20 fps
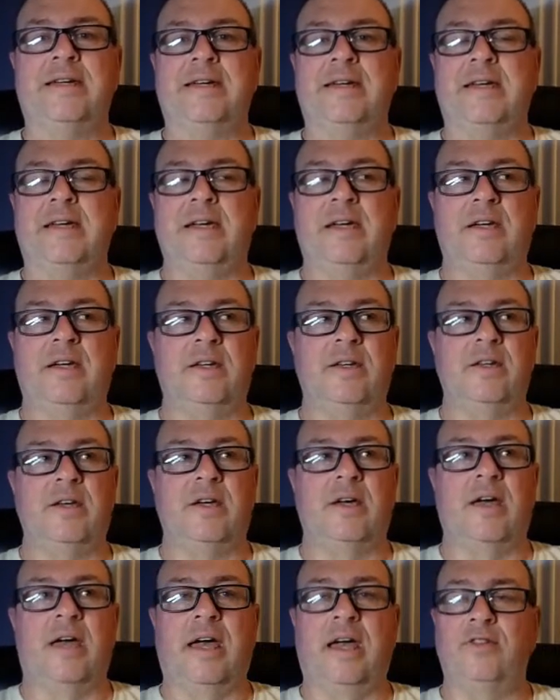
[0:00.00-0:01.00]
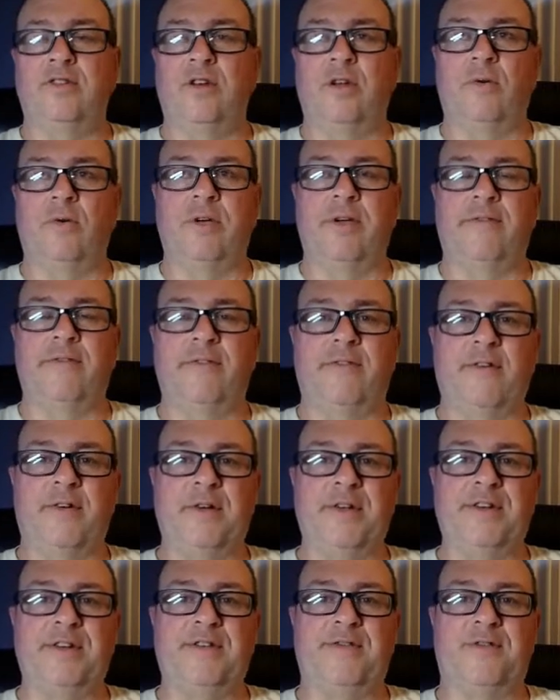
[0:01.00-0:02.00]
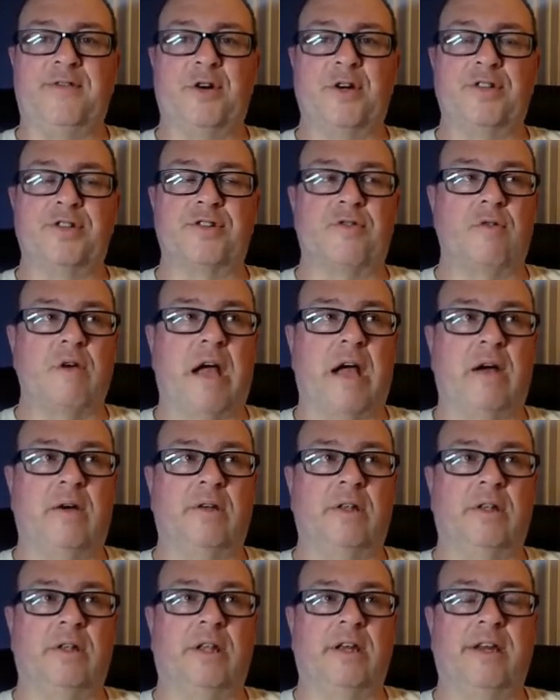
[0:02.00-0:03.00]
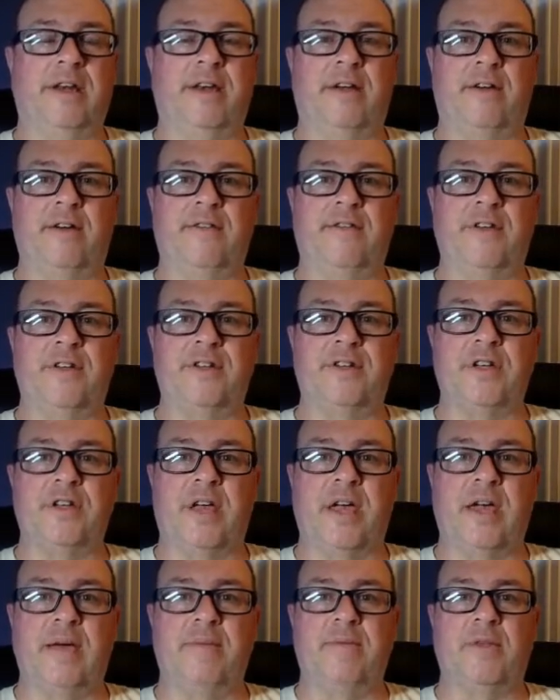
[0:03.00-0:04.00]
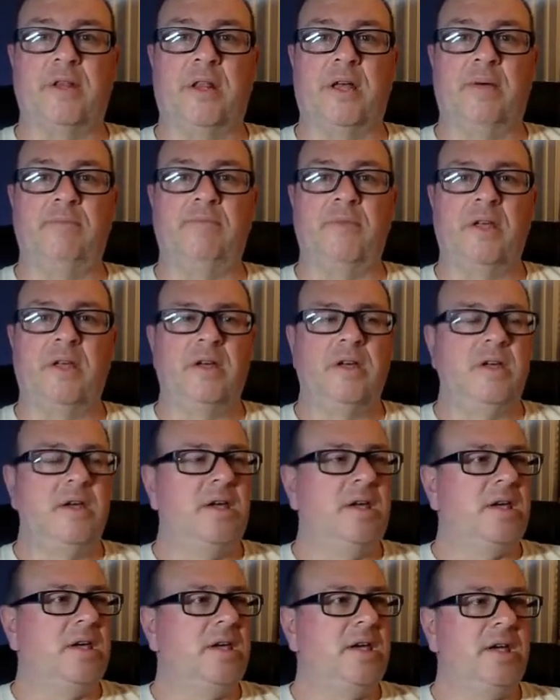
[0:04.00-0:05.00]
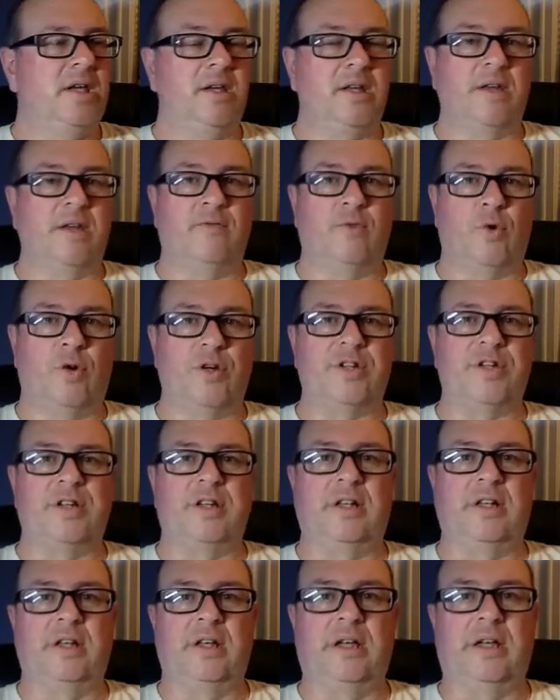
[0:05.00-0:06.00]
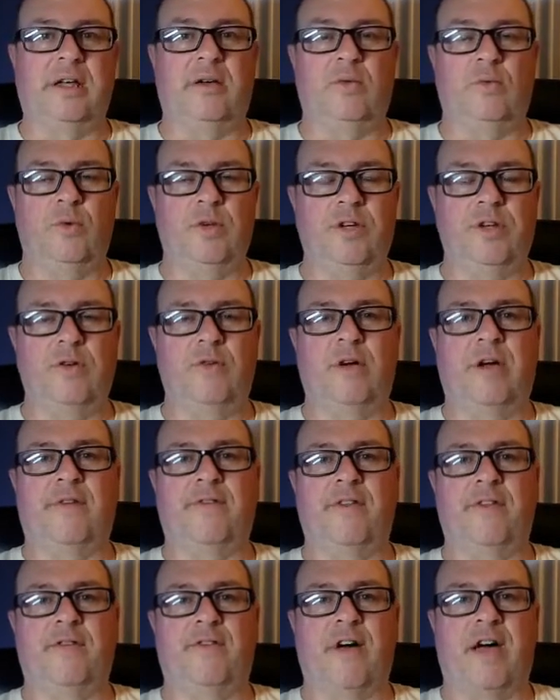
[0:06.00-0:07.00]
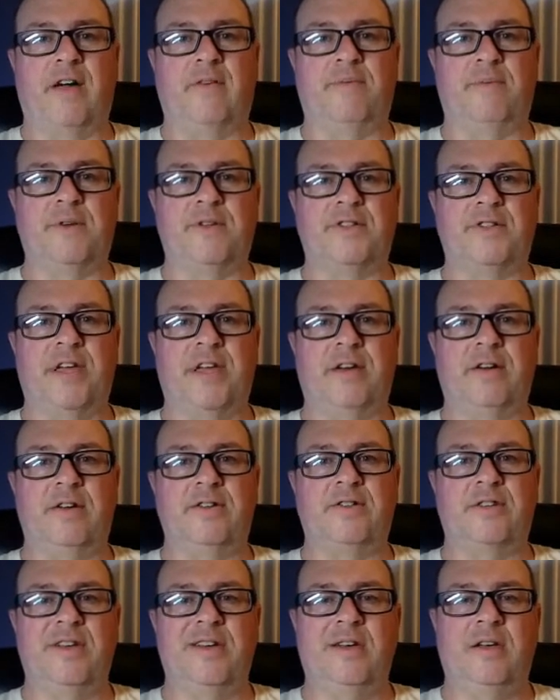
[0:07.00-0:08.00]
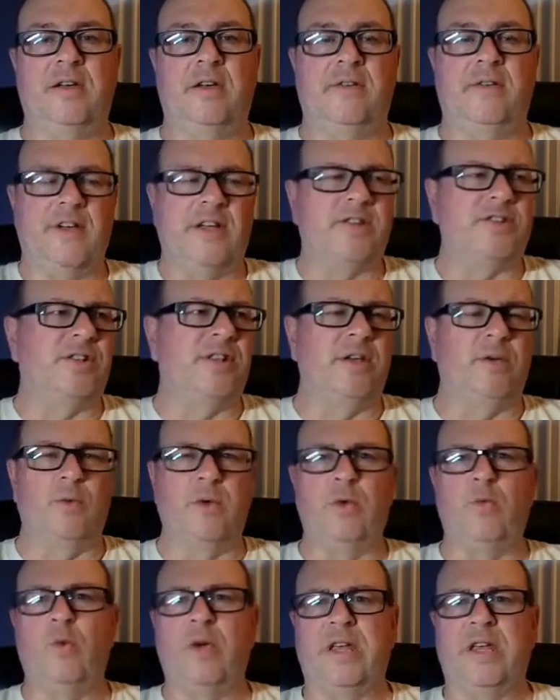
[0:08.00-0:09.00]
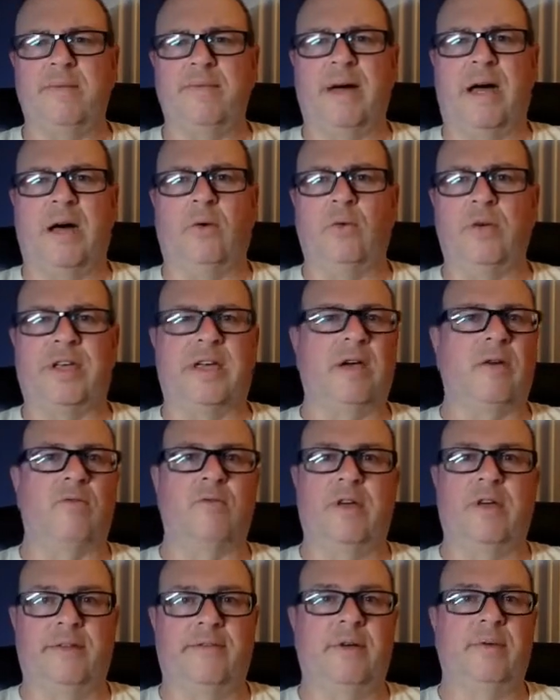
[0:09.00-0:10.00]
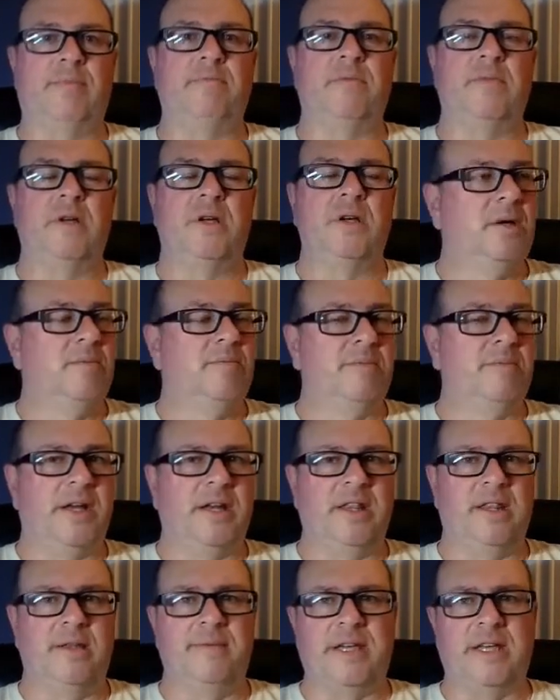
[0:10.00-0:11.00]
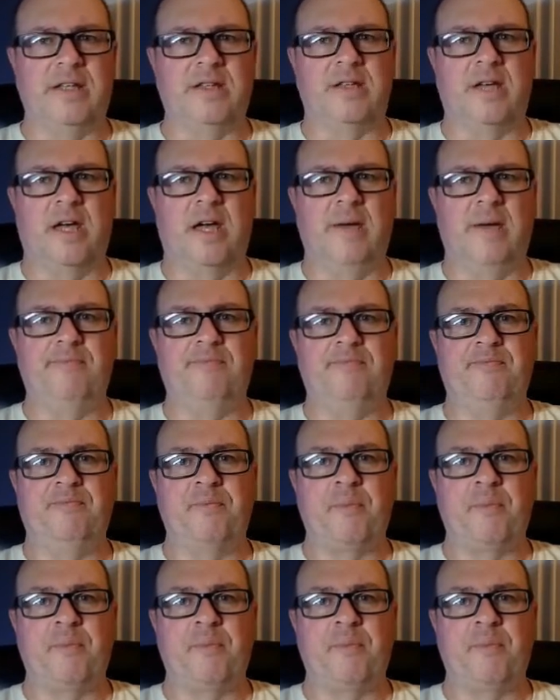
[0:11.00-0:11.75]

And as you know, we have a very diverse crowd at Londonderry Fish and Game Club. And unfortunately, we do have the 5%ers. Eventually, we weed them out, we get rid of them. But in the meantime,